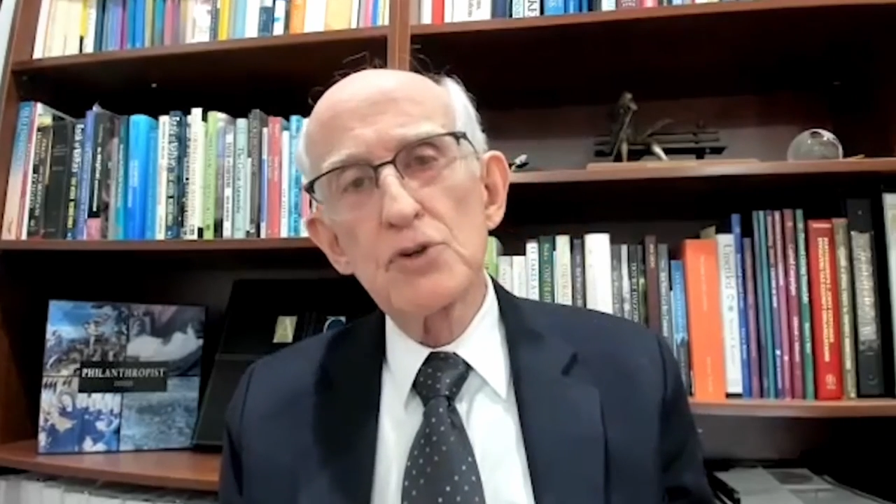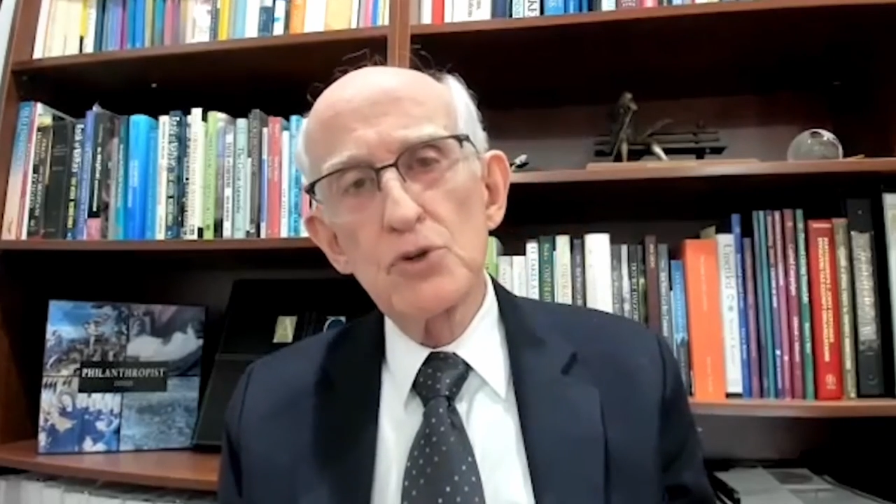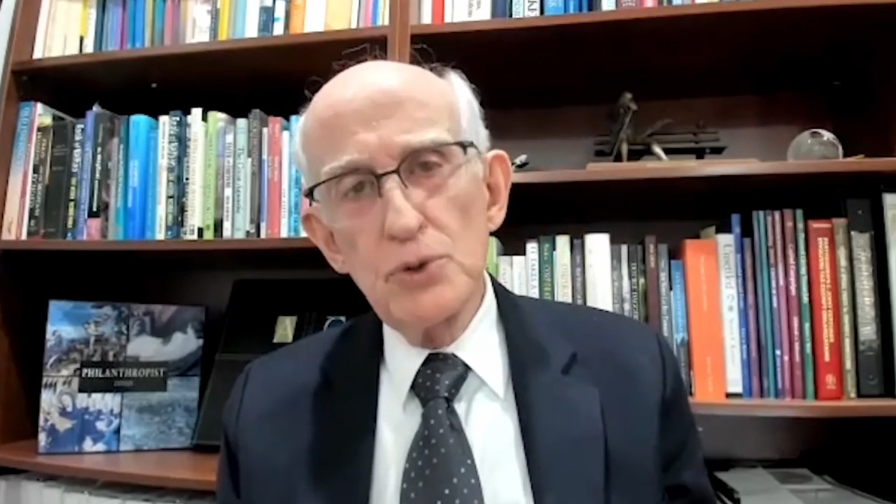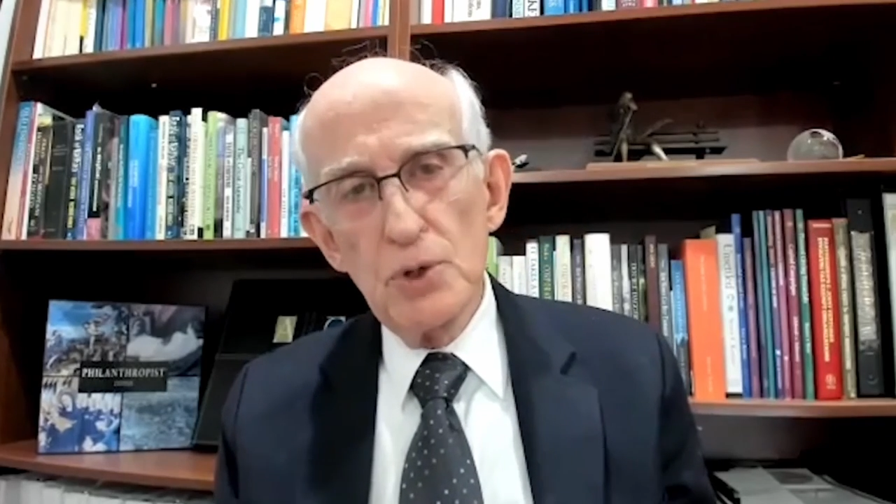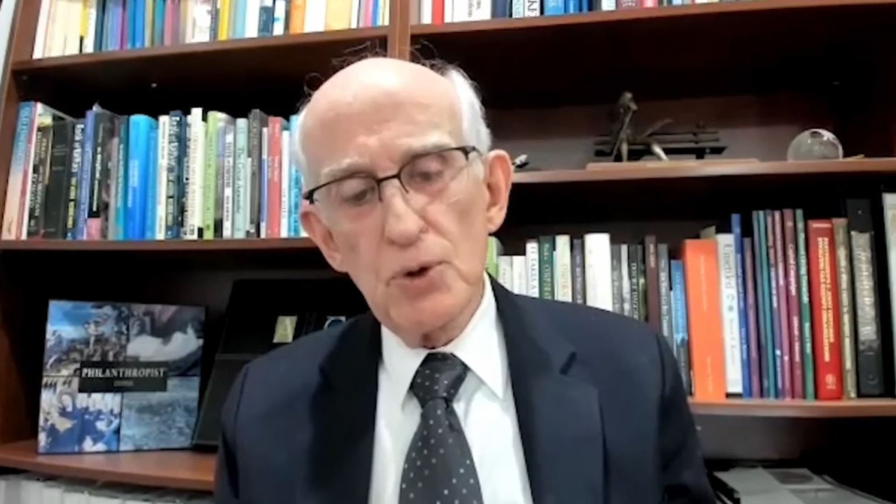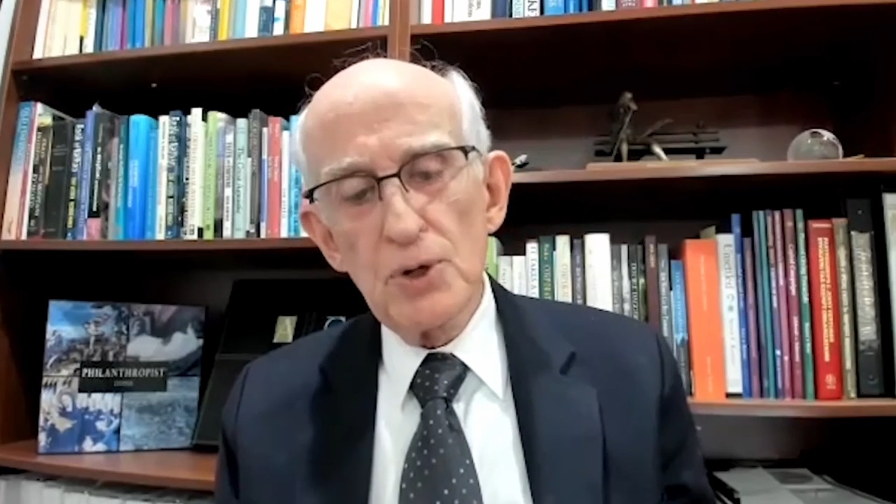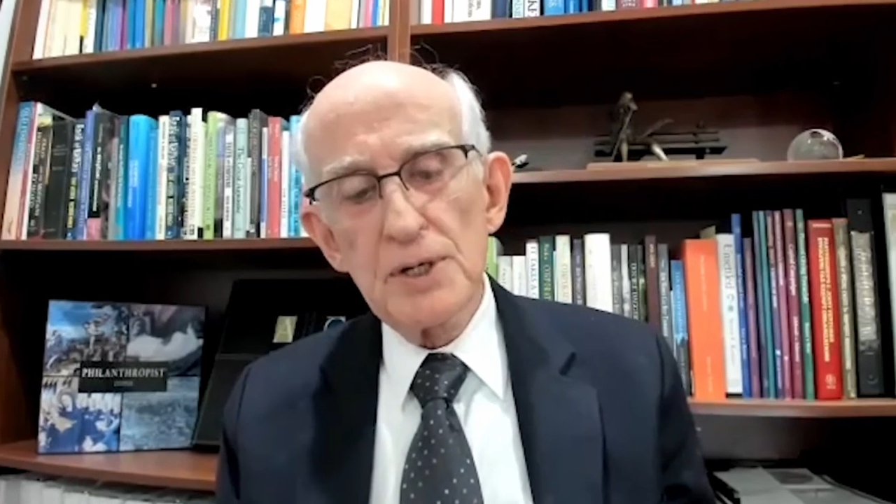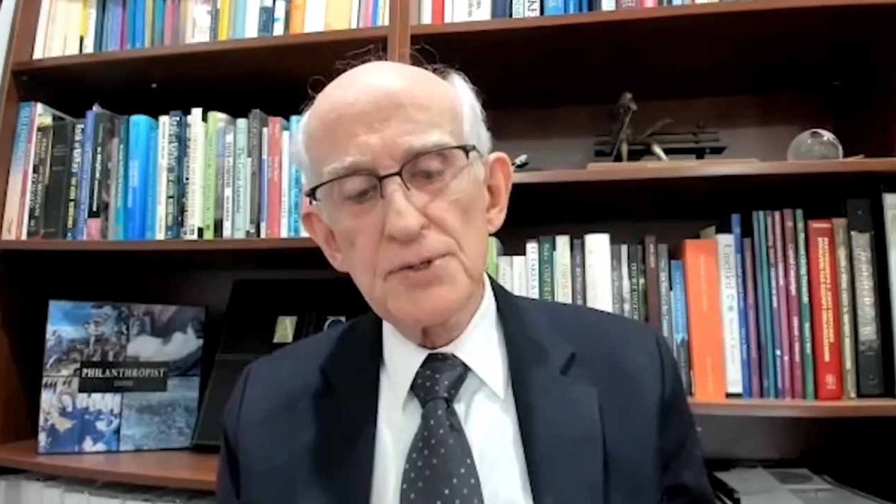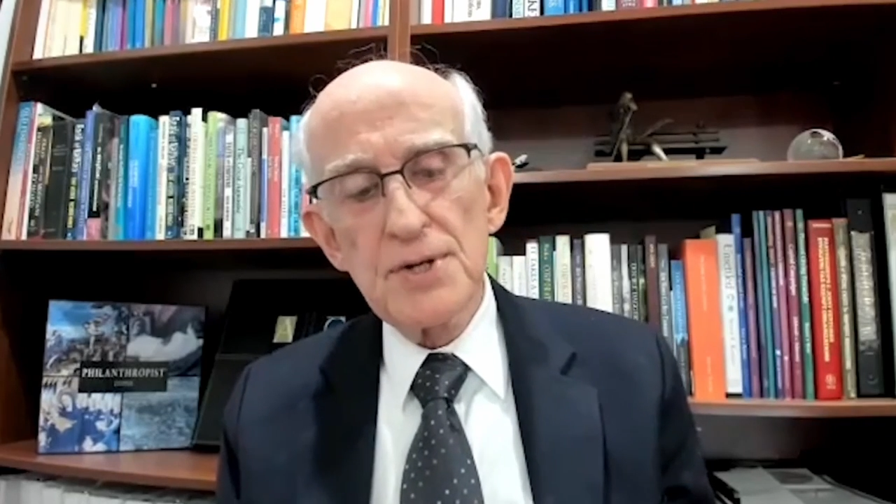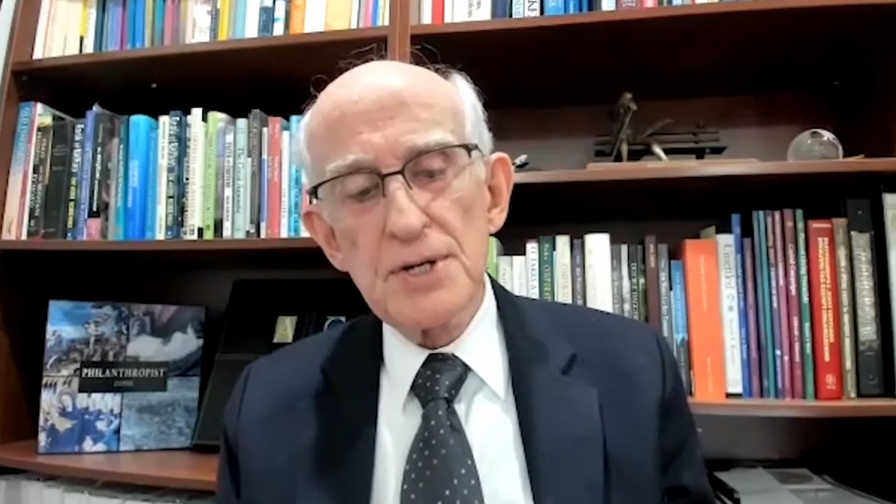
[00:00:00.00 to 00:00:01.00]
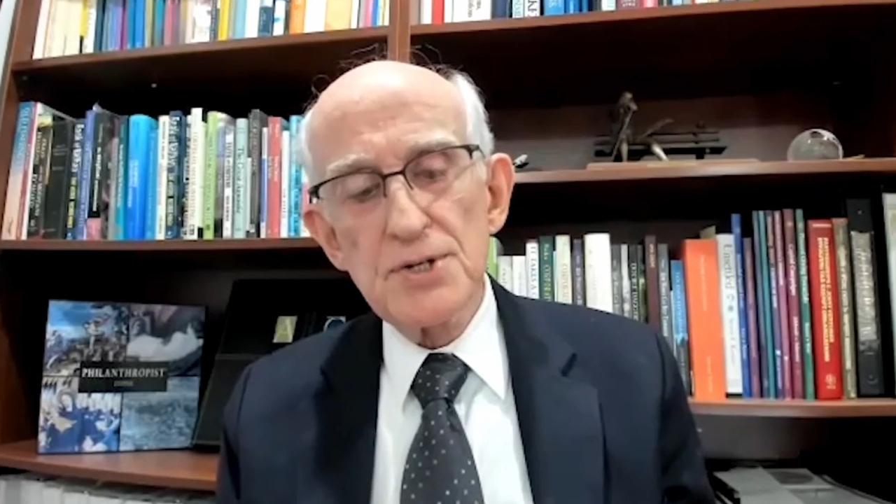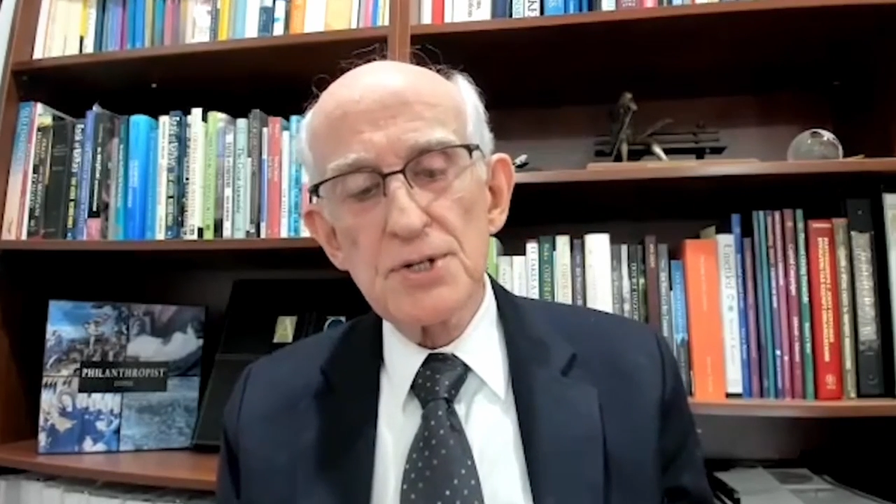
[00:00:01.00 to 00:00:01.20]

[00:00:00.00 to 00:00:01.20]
to your organization.